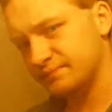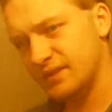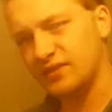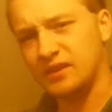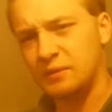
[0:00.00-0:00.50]

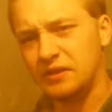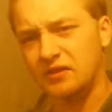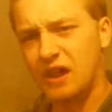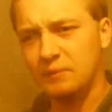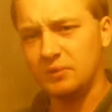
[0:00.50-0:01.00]
This is going to be the
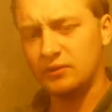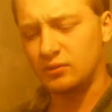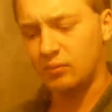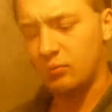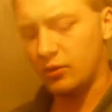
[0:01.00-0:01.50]

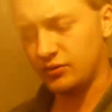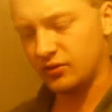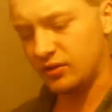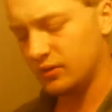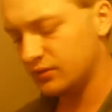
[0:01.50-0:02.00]
time-consuming portion
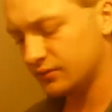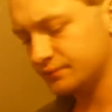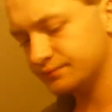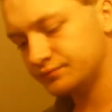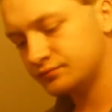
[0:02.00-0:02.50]
of this.
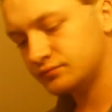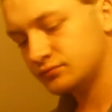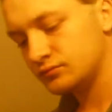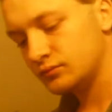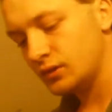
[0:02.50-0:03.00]

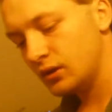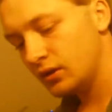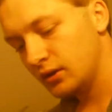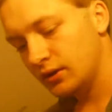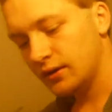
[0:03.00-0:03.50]

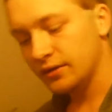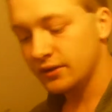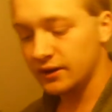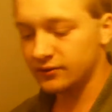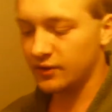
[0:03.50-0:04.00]
The
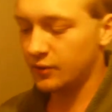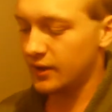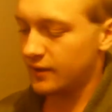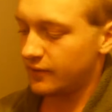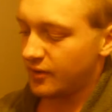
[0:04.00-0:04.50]
next thing we
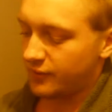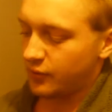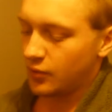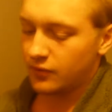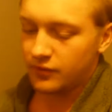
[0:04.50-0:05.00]
have up
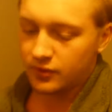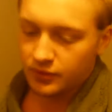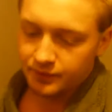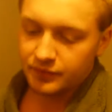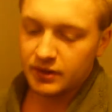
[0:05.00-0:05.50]
for
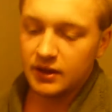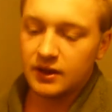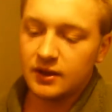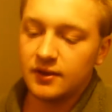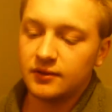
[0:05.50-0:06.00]
review
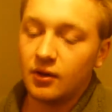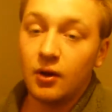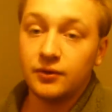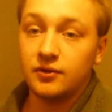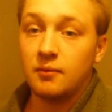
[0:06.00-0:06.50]
is
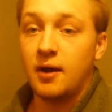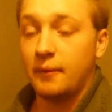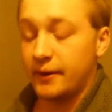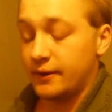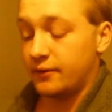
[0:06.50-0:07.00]
also
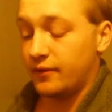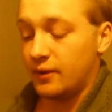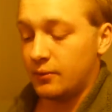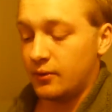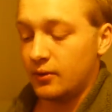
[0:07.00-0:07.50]
Mt.baker
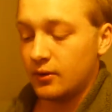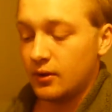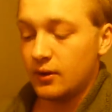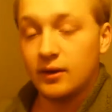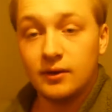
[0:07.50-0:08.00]
Vapor
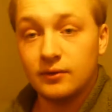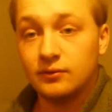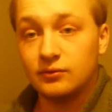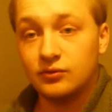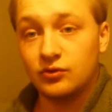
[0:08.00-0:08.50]

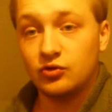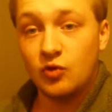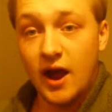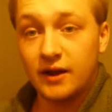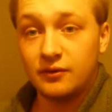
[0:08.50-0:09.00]

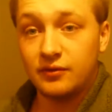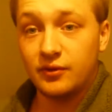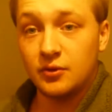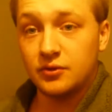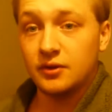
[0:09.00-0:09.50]
Dragon
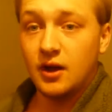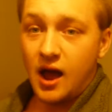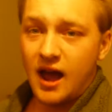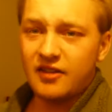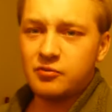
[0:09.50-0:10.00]
Fruit.
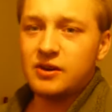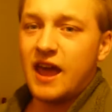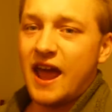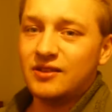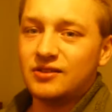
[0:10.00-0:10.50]
I have been
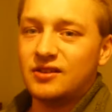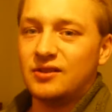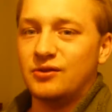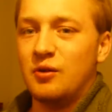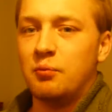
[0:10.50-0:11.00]

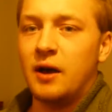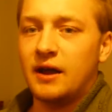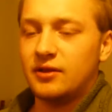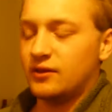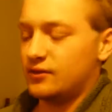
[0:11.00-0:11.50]
hesitant to
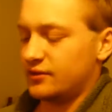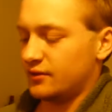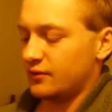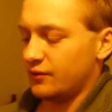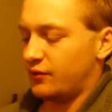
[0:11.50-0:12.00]
buy
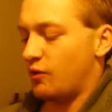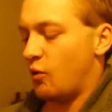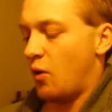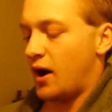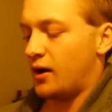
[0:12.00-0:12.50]
this for a
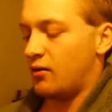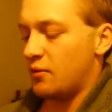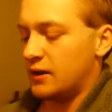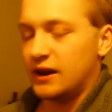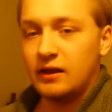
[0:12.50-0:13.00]
while. I
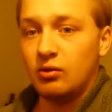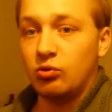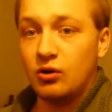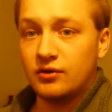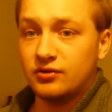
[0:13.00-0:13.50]
mean, it
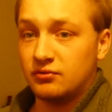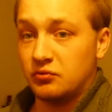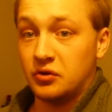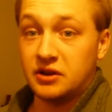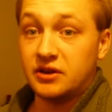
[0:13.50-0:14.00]
looks
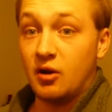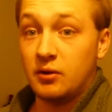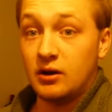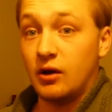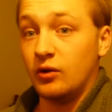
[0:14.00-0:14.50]
really
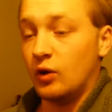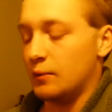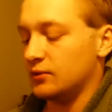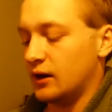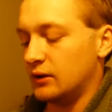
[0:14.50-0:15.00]
yummy on the
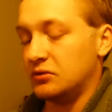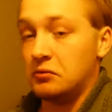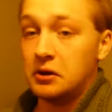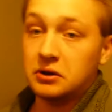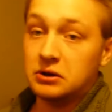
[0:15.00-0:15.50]
website, so
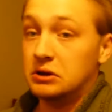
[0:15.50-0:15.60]
I'm like,